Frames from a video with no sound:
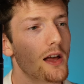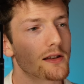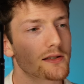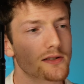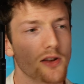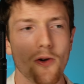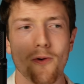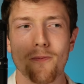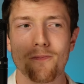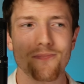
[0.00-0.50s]

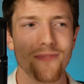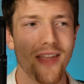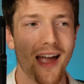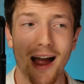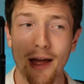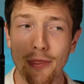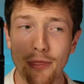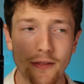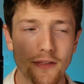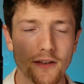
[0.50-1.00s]
So
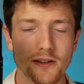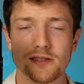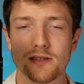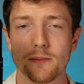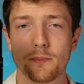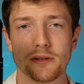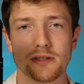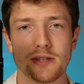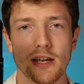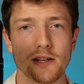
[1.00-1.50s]
I think there's
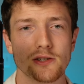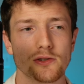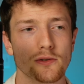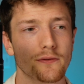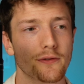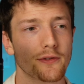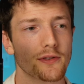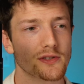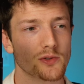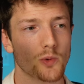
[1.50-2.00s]
some potential
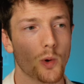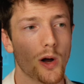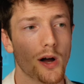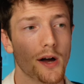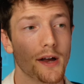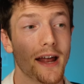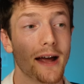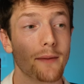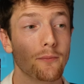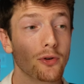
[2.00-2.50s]
for the
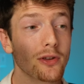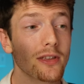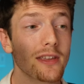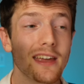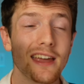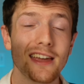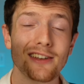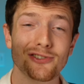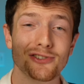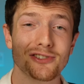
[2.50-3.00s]
squad. I'm
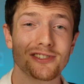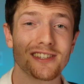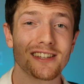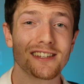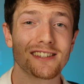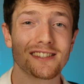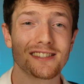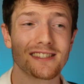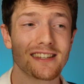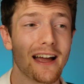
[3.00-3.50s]
really
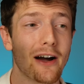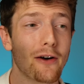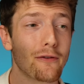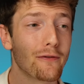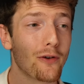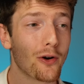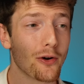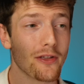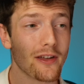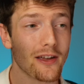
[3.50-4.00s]
interested to see how
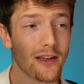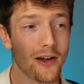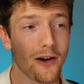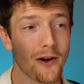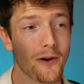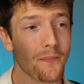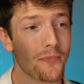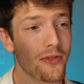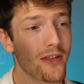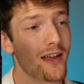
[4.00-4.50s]
far they
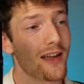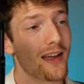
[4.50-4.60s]
go.